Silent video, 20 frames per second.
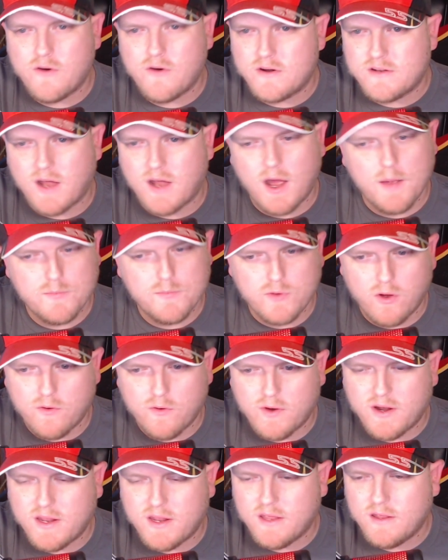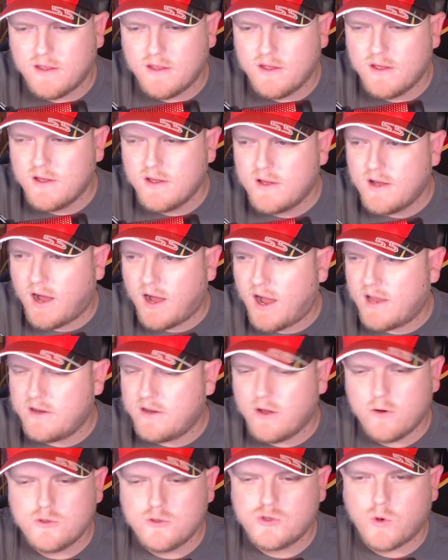times already. I
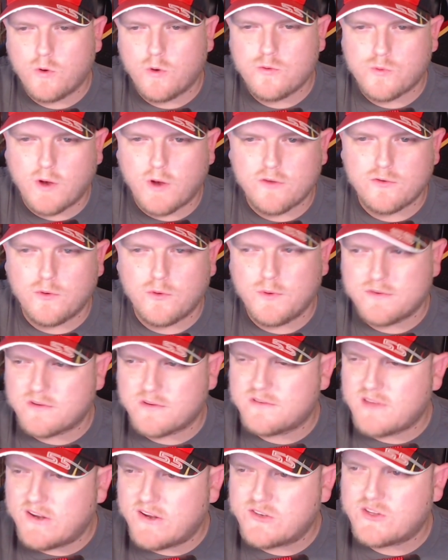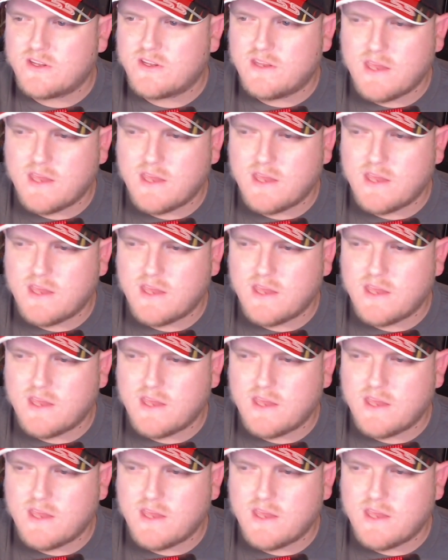know George Russell was essentially